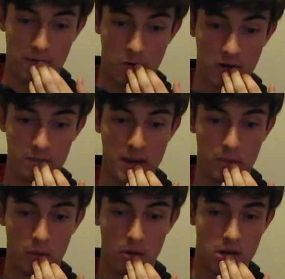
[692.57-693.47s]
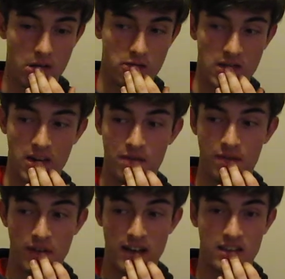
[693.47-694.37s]
of people that have
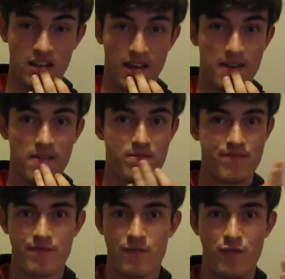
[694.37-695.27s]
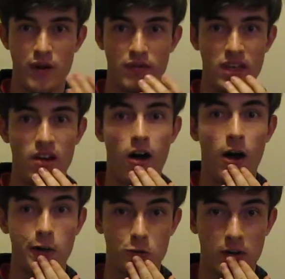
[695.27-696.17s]
invested like
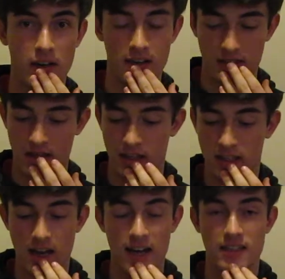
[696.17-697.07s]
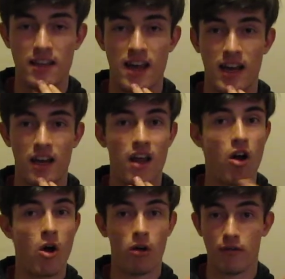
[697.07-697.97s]
$1,500 into these guys and
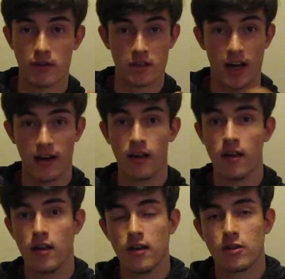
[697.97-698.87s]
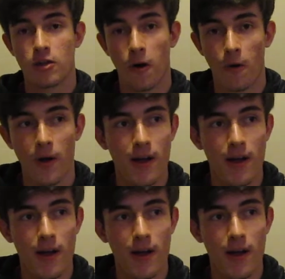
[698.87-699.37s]
all of theirs died. So,